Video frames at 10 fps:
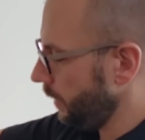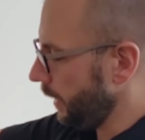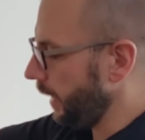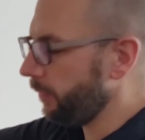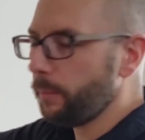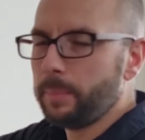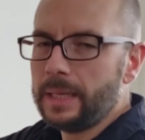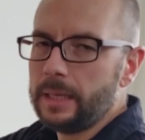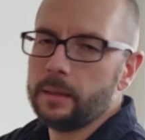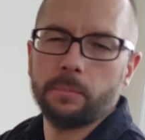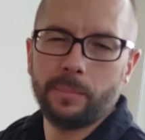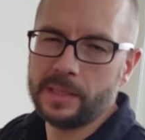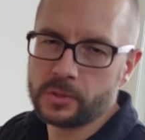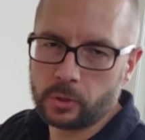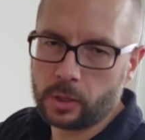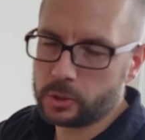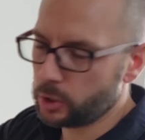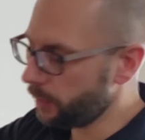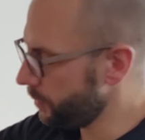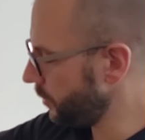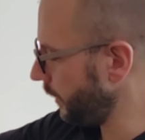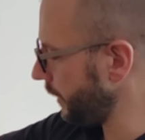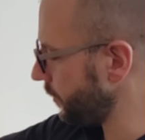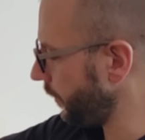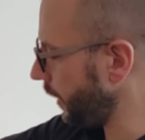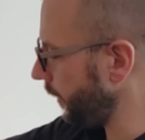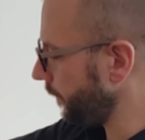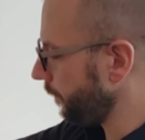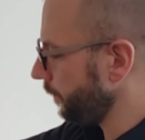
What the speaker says: I have a B, Bs are not sharp, so that's fine.